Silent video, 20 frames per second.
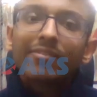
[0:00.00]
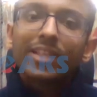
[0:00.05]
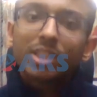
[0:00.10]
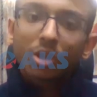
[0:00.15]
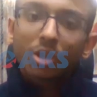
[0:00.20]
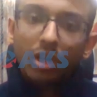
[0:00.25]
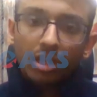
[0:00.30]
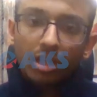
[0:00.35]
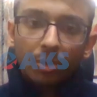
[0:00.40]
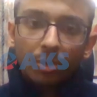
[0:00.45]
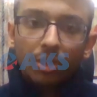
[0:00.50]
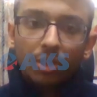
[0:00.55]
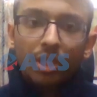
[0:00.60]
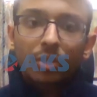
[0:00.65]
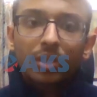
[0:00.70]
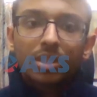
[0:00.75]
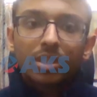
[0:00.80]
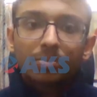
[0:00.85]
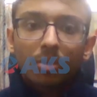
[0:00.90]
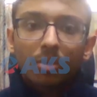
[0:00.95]
which
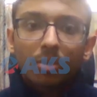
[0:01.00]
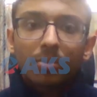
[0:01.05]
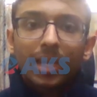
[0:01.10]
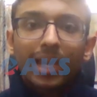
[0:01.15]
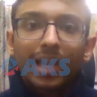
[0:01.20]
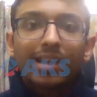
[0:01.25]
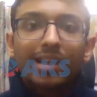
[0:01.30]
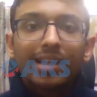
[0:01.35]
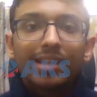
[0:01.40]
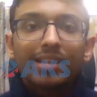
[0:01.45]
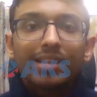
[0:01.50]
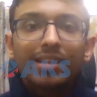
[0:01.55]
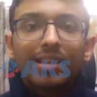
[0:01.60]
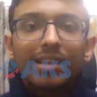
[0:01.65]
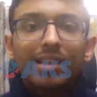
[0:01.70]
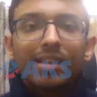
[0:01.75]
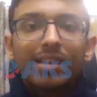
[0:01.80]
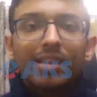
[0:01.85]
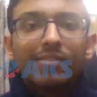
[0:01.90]
contributed to its popularity.